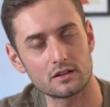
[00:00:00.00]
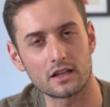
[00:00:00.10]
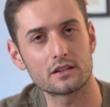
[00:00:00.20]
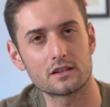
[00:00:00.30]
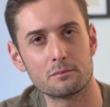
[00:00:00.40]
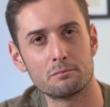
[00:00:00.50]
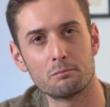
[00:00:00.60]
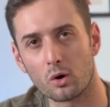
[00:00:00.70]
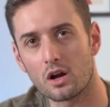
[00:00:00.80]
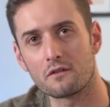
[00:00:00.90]
likely the
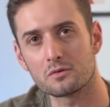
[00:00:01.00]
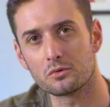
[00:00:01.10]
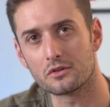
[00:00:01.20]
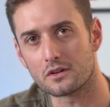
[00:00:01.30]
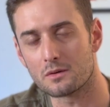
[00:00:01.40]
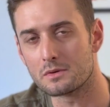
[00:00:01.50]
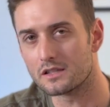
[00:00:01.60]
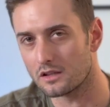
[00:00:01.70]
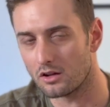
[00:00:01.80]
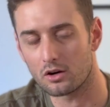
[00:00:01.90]
more comfortable they're going to be in
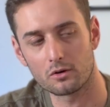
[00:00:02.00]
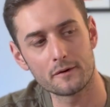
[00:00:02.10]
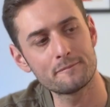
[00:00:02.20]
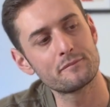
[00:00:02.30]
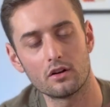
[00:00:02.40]
the long run.